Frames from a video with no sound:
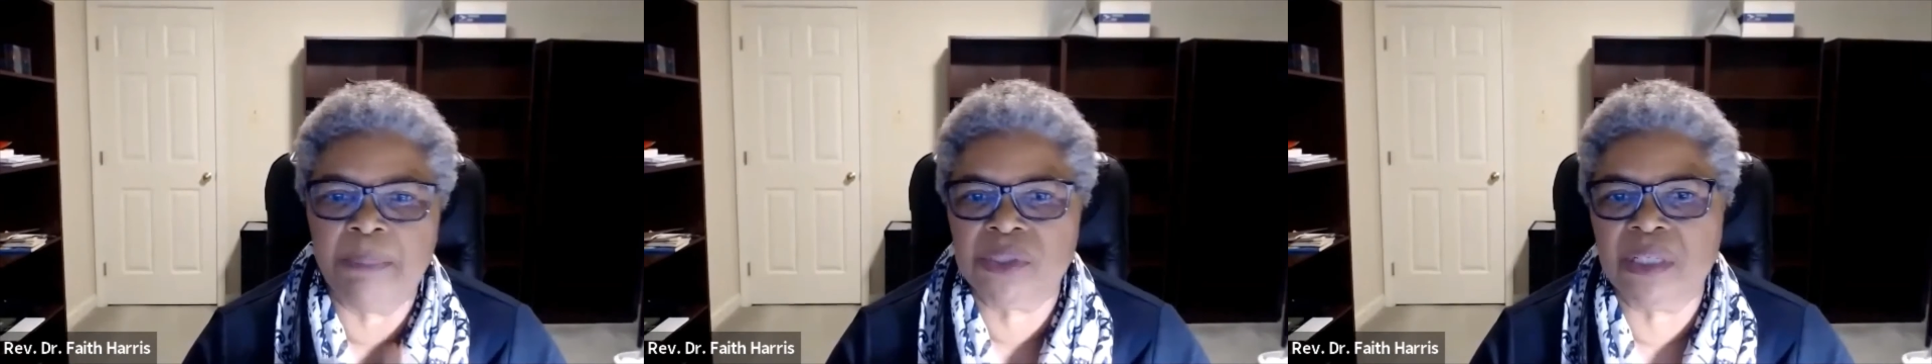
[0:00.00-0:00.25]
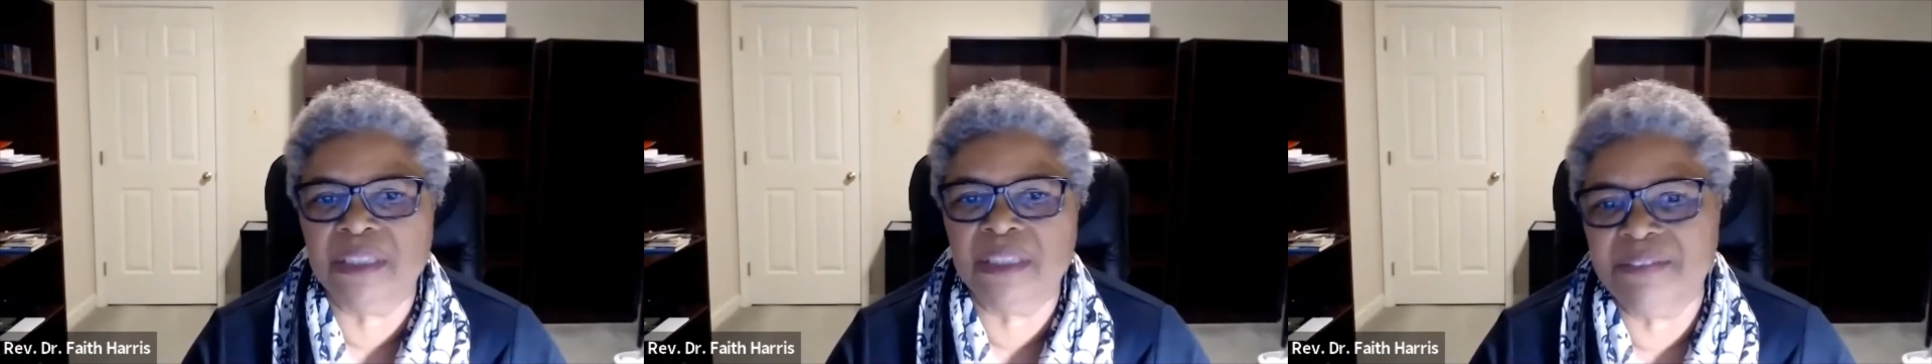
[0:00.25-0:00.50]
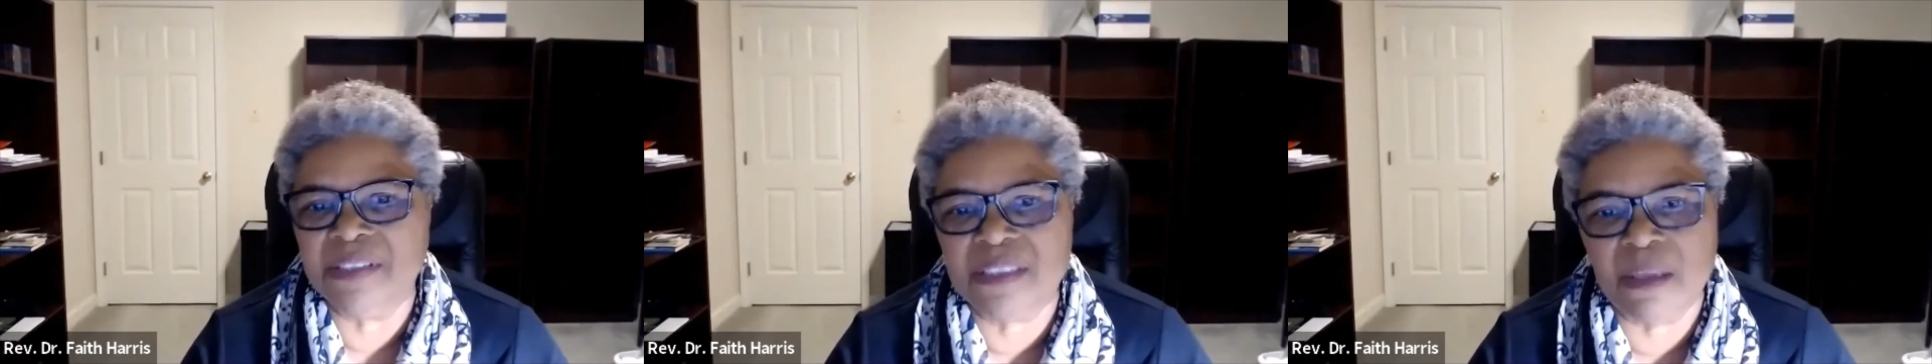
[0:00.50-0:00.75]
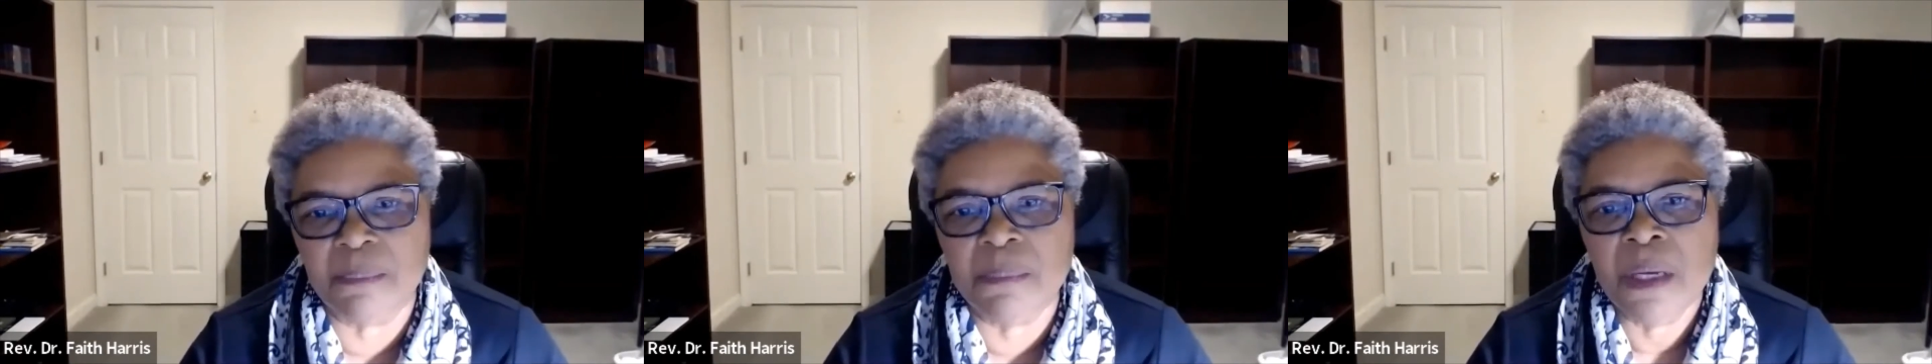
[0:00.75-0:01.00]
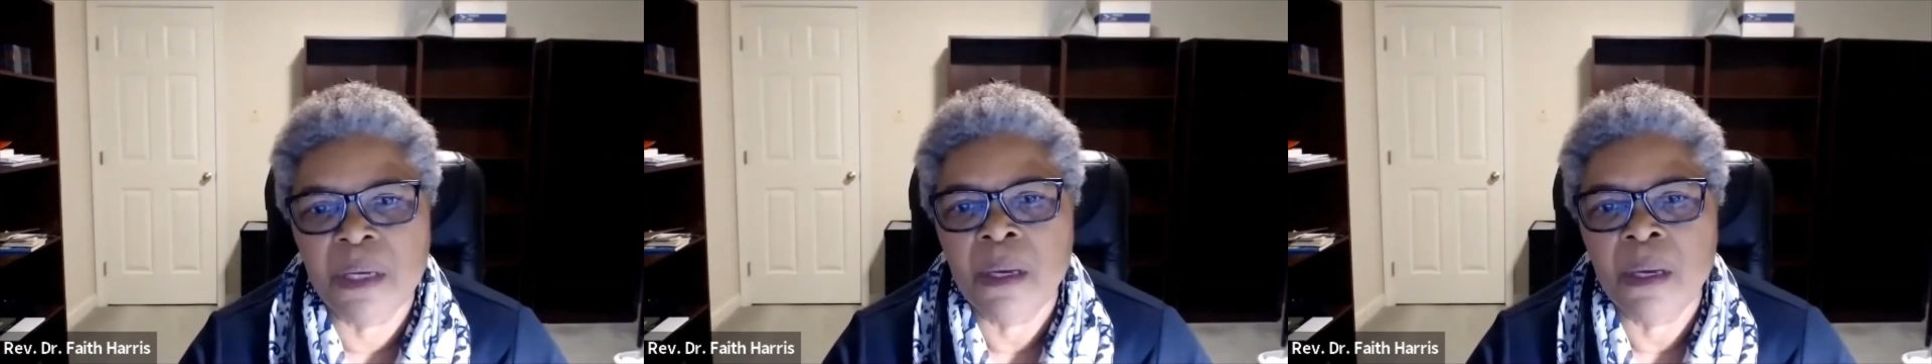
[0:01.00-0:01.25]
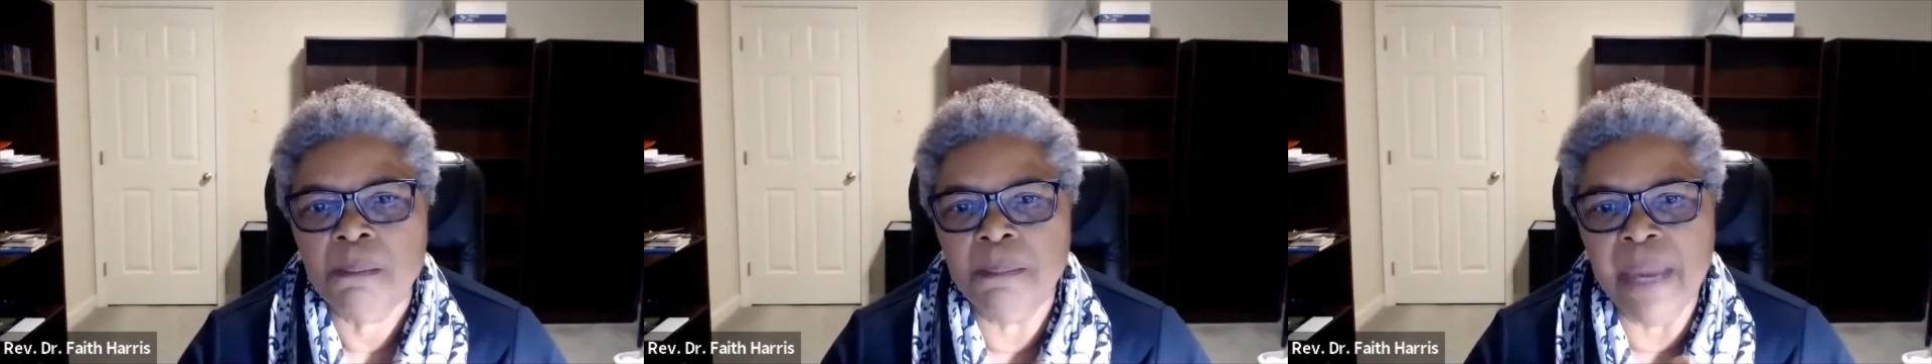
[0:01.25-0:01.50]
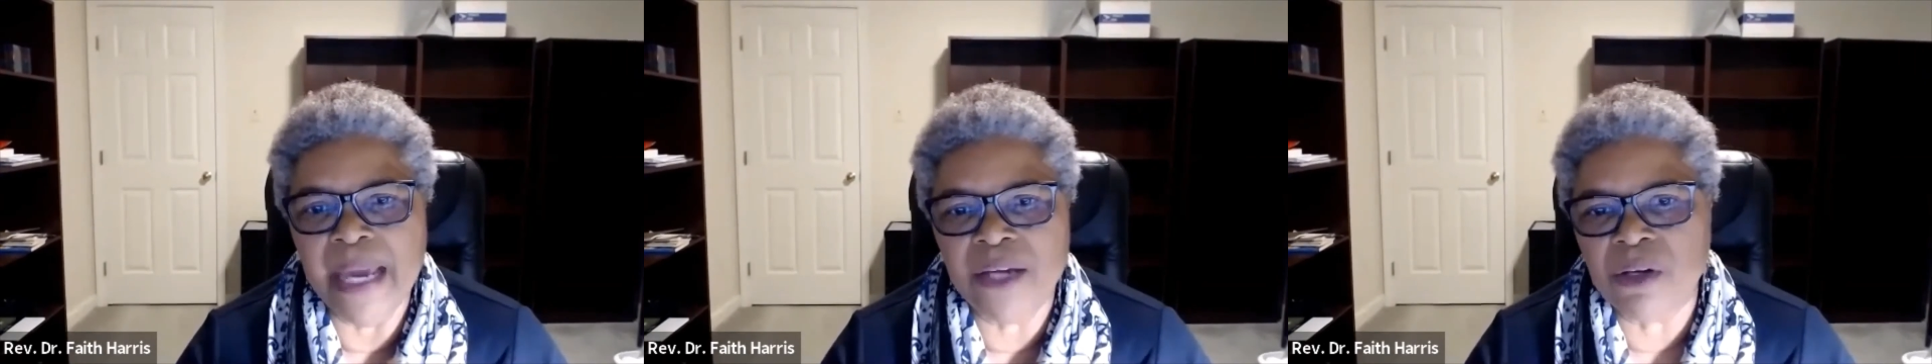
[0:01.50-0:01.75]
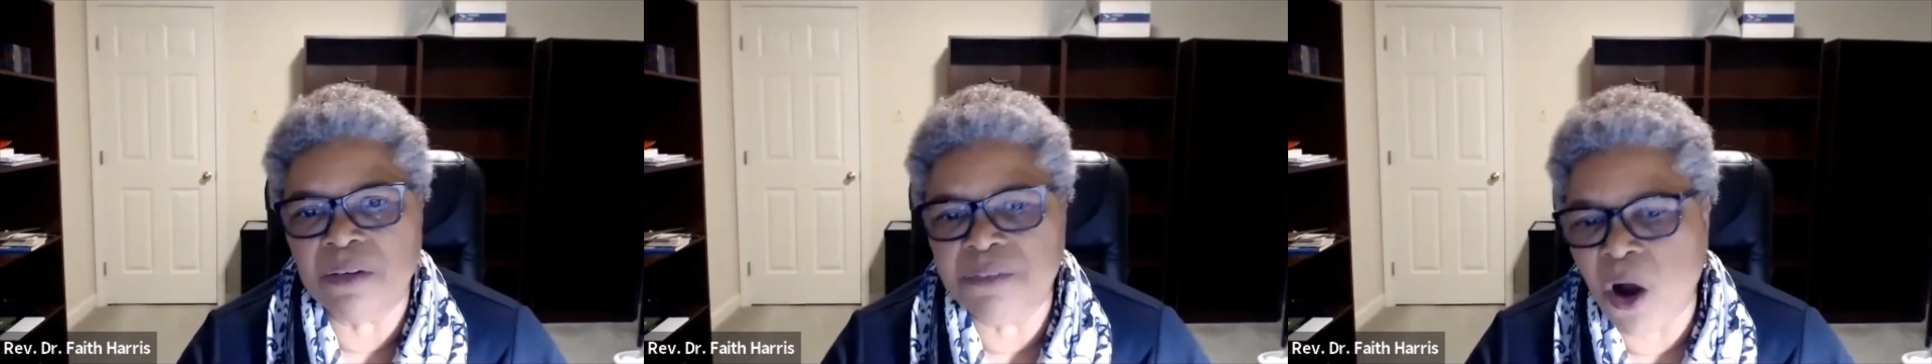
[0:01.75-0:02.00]
to live in some manner
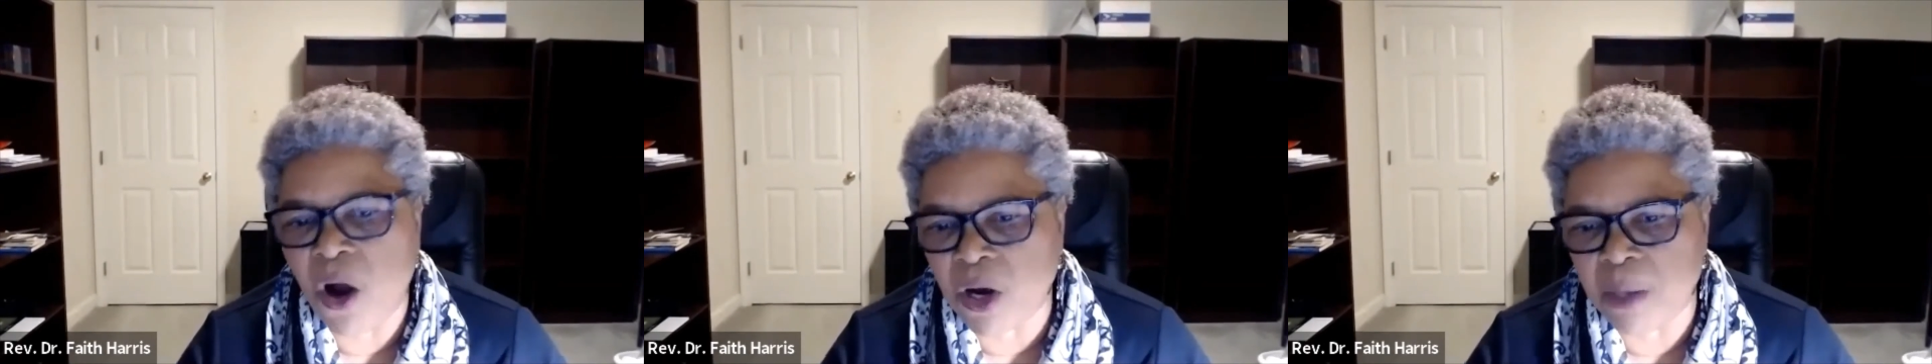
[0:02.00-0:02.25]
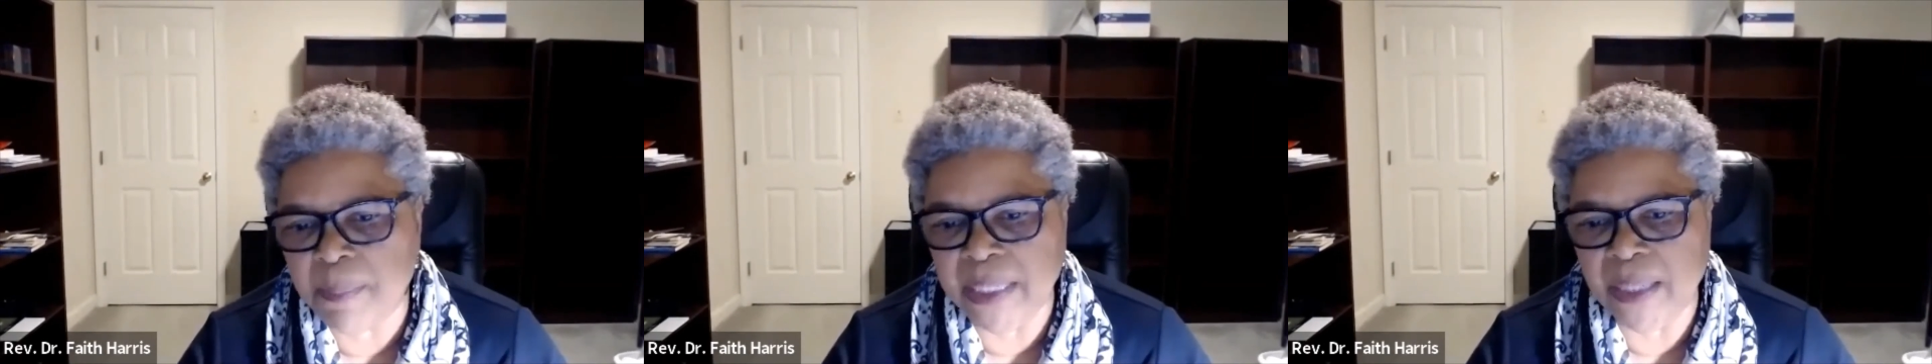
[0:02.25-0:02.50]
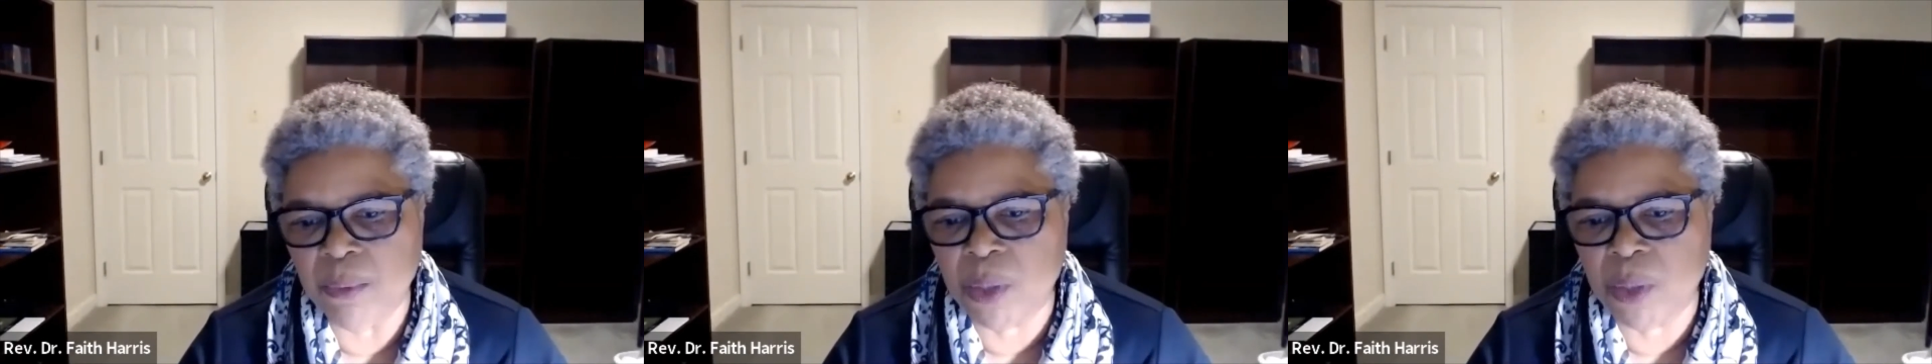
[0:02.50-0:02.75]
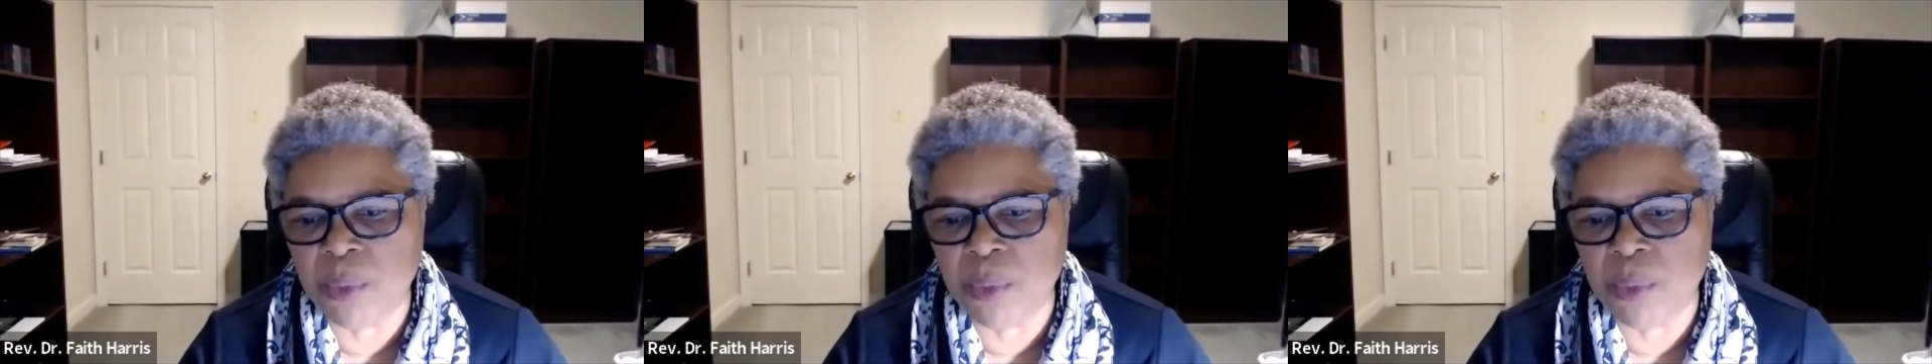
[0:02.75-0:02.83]
of harmony where